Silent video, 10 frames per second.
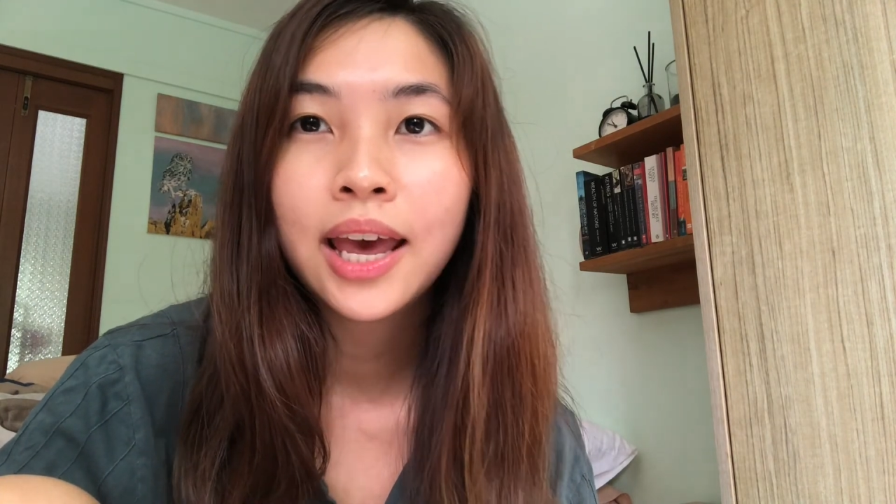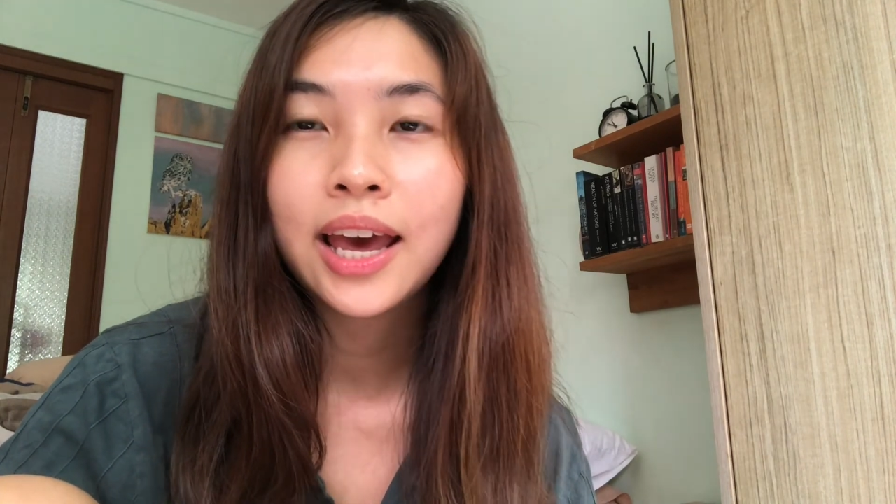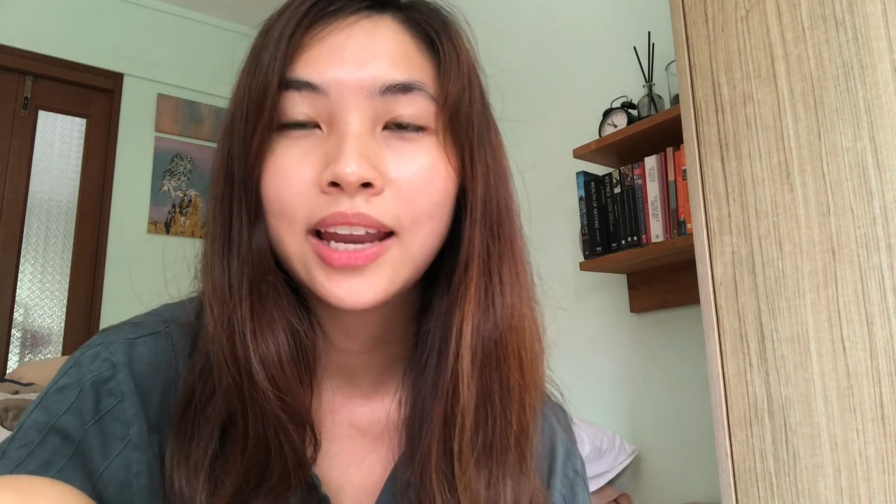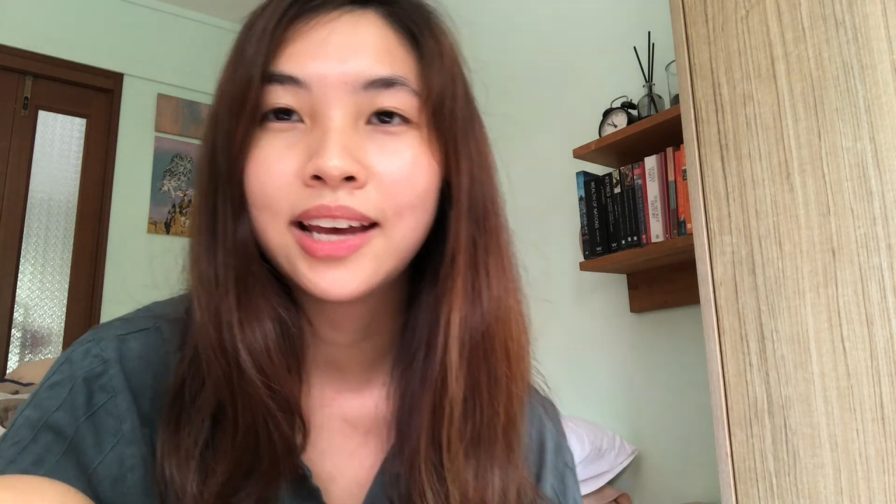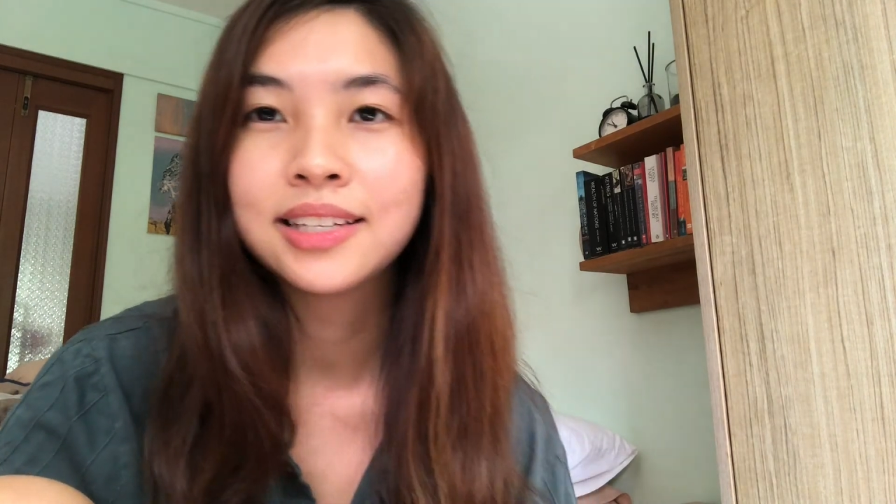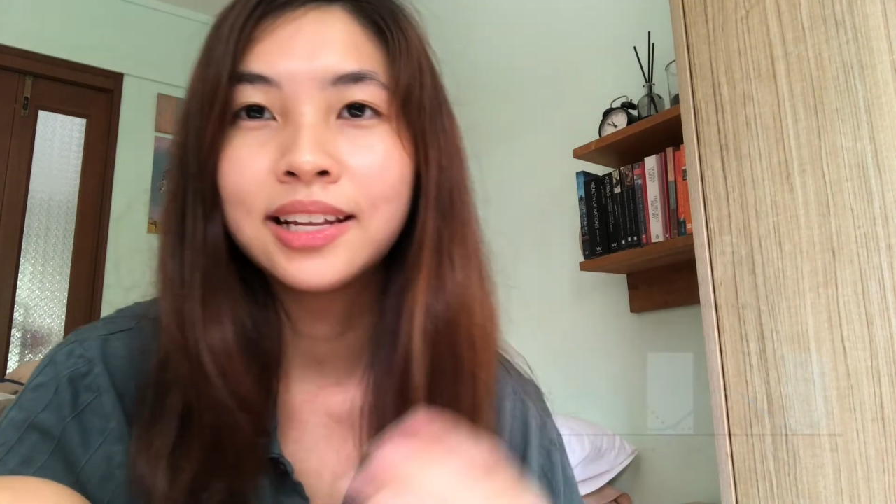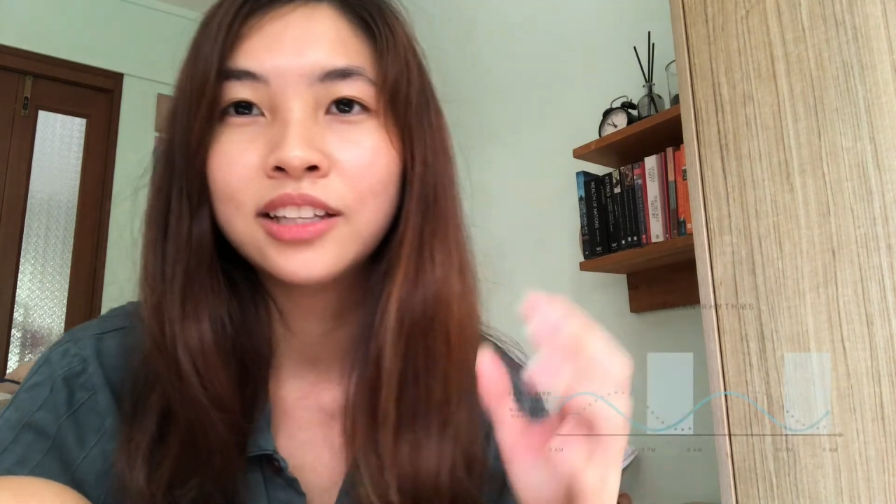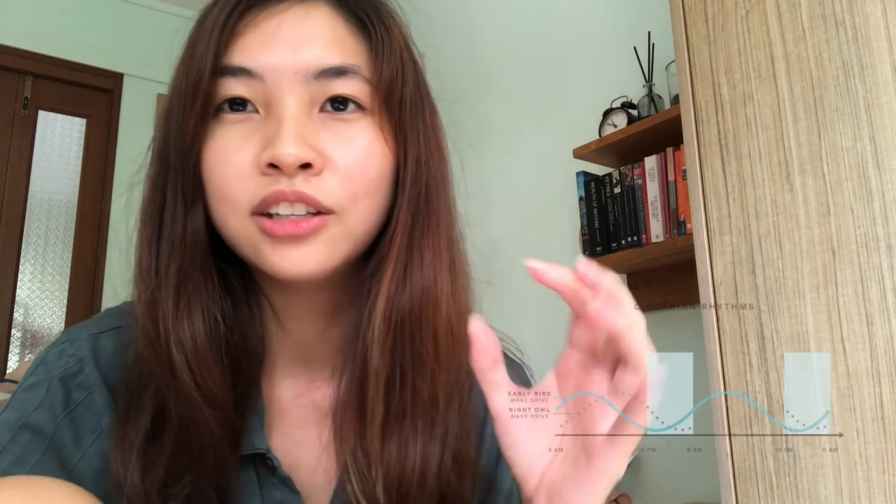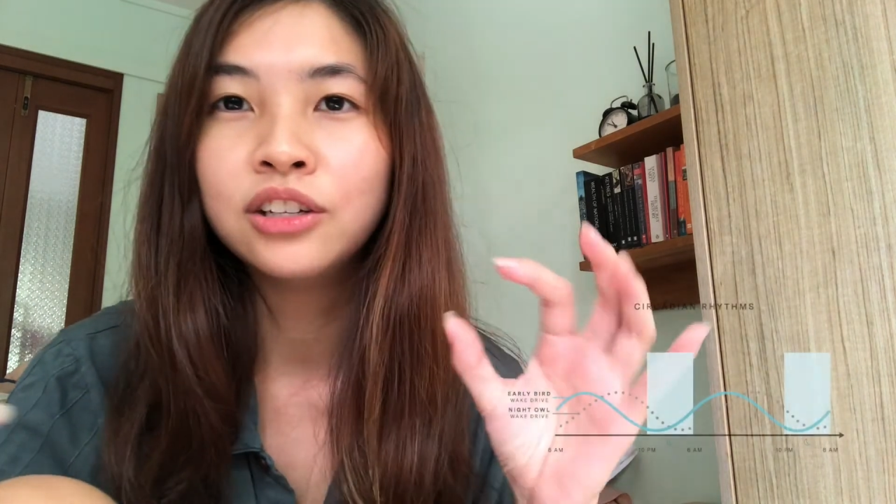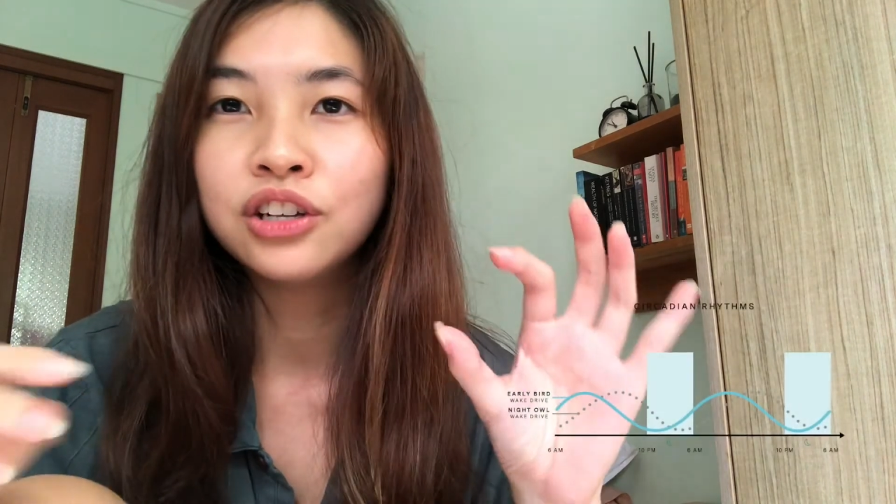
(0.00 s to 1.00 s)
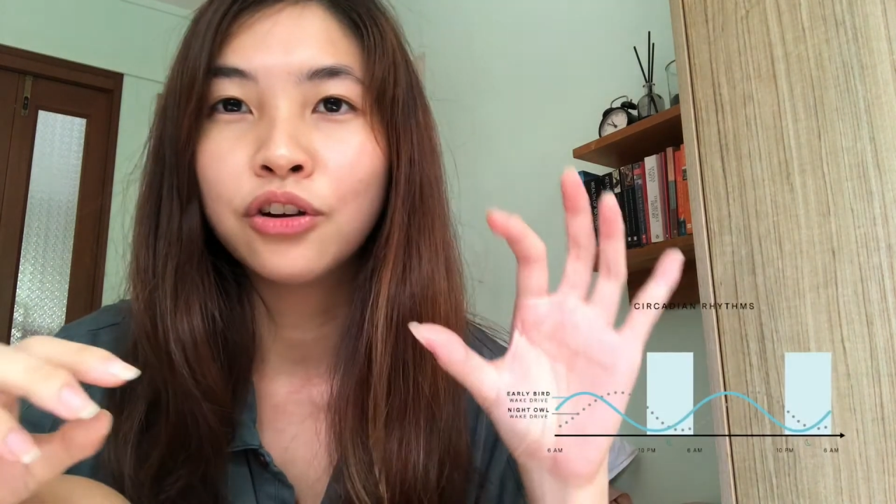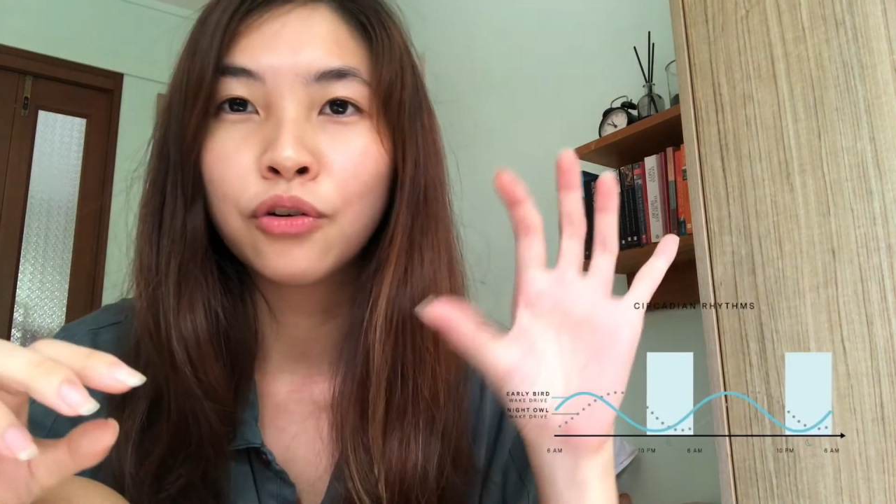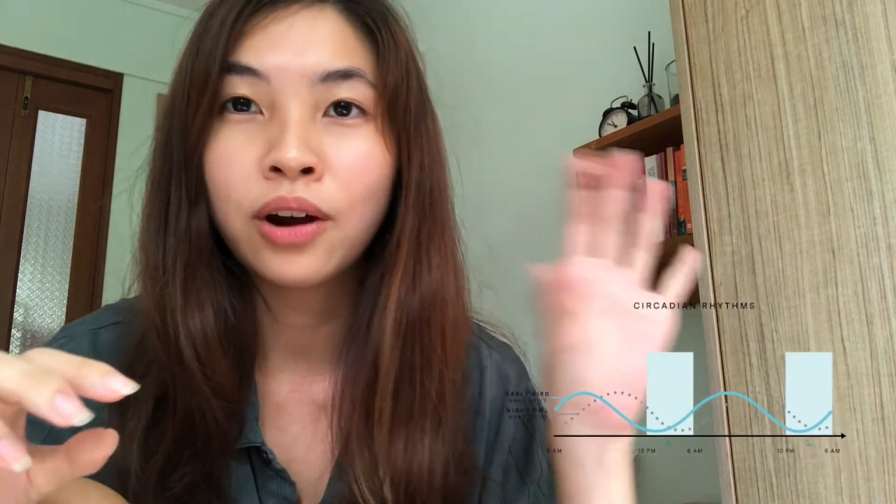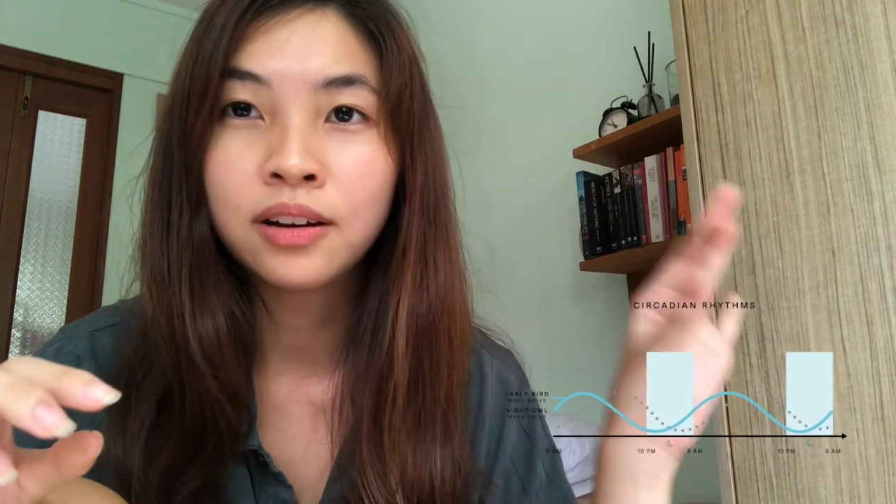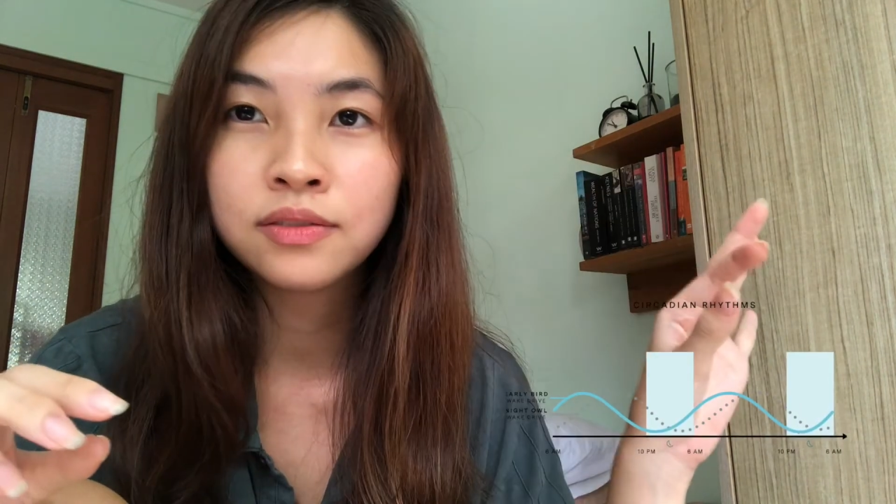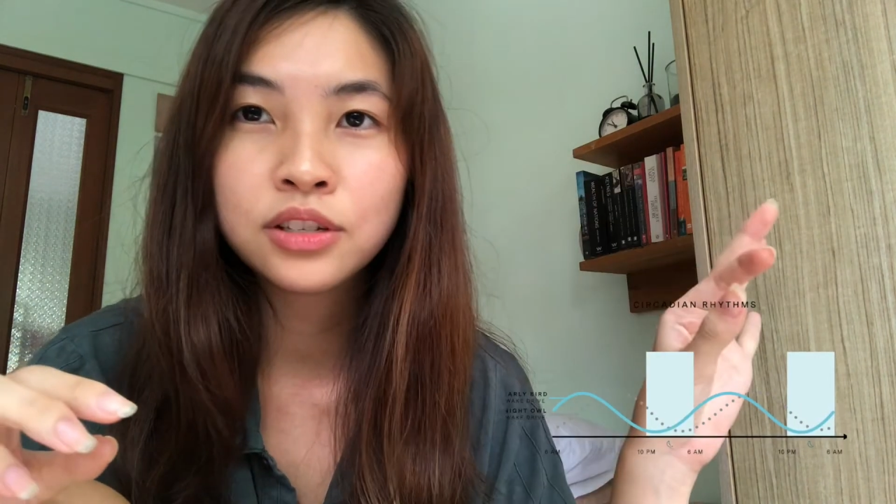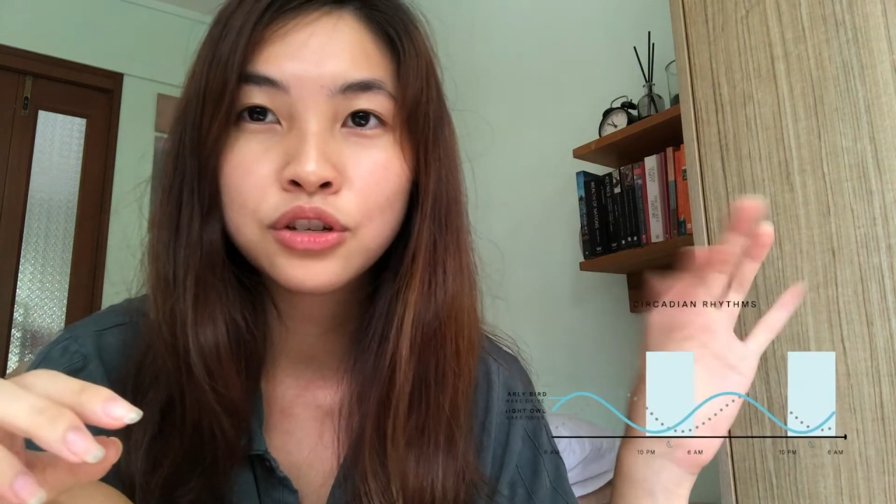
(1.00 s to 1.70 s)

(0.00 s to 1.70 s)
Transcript: and has like the graphs